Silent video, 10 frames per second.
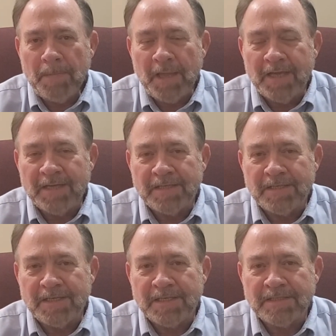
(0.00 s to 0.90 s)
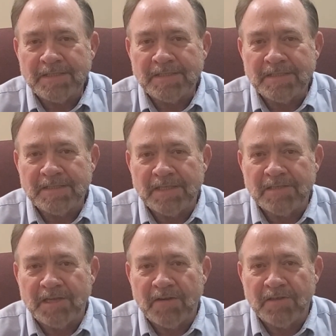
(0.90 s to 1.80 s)
And
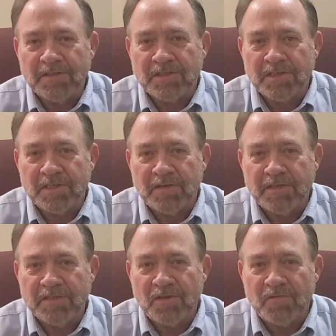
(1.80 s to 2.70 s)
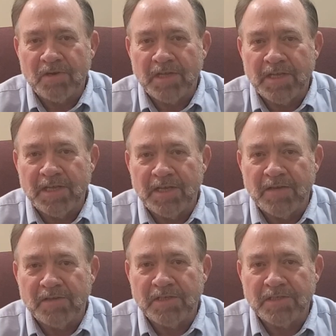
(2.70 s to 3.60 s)
Gary's sitting there. He's already eating
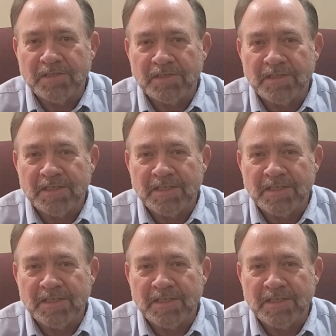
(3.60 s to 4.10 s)
on his